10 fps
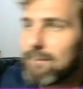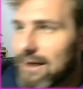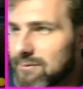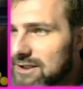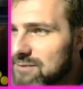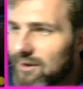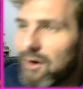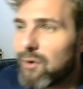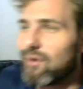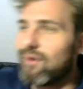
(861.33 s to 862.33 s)
missing my
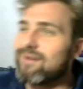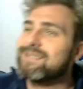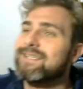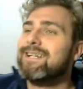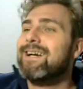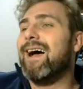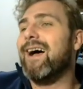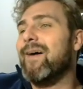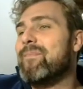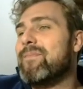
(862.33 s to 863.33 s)
golden locks.
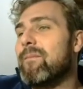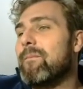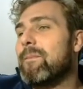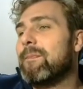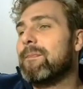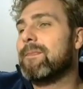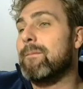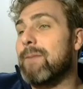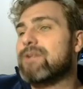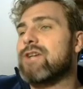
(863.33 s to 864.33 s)
The
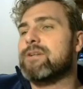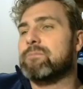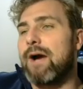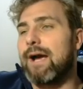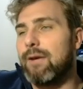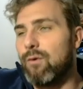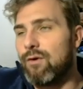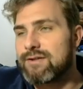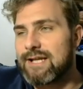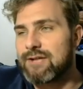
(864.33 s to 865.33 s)
big change of Braggy
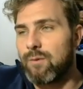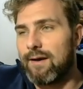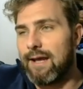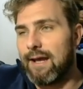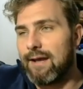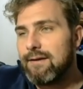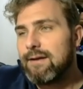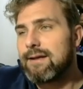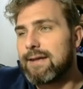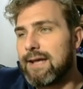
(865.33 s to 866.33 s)
was this one here.
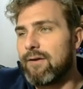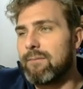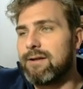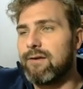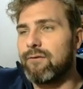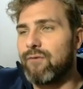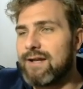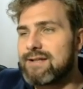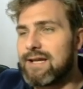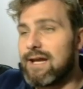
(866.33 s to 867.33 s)
Give a minion
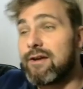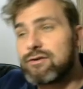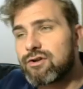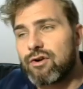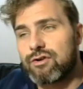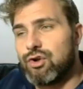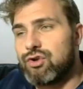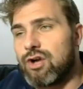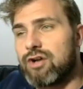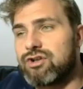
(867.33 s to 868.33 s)
Frenzy. It used to cost 2
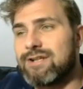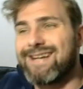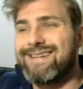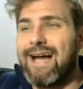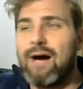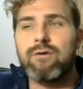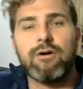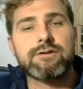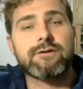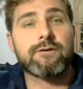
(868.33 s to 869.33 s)
charges, now
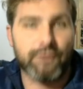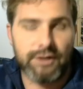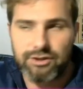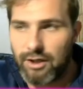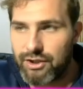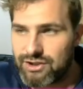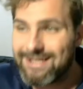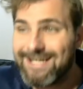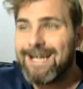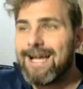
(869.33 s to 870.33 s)
costs 3 charges.
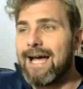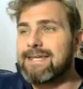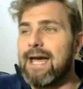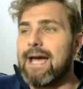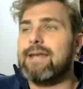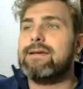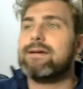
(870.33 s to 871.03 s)
Again,